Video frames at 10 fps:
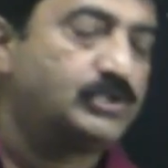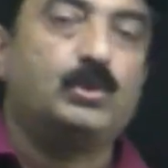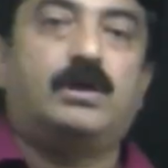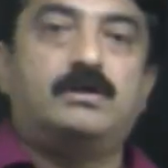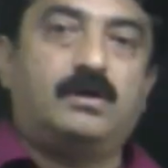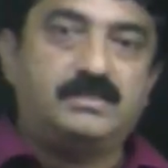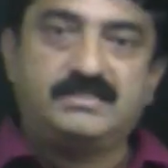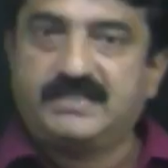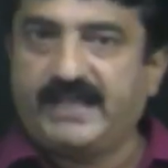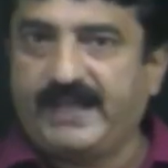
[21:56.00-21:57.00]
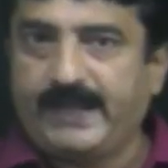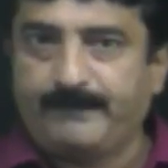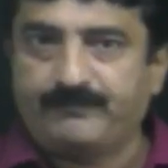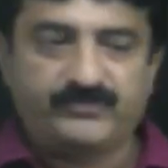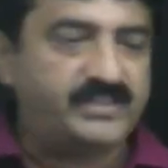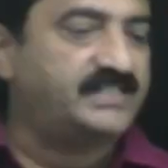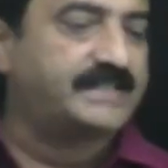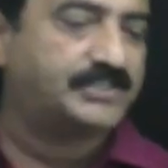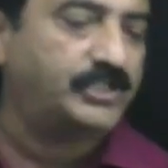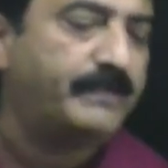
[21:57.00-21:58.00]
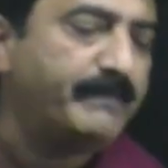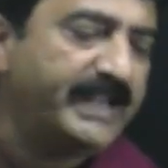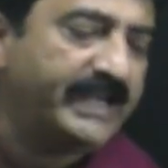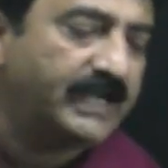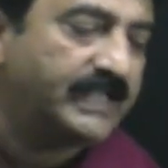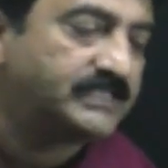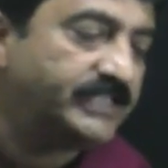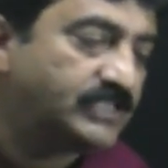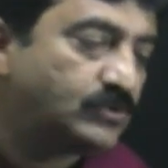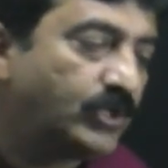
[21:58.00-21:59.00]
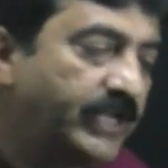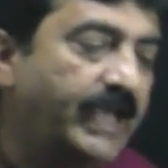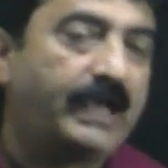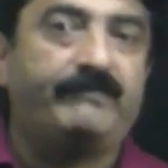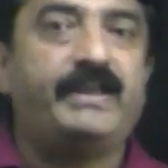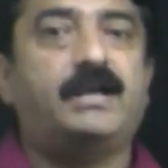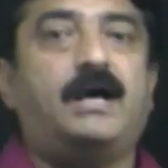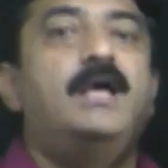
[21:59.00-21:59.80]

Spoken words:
two are not same. This is actually meaningless. This is only having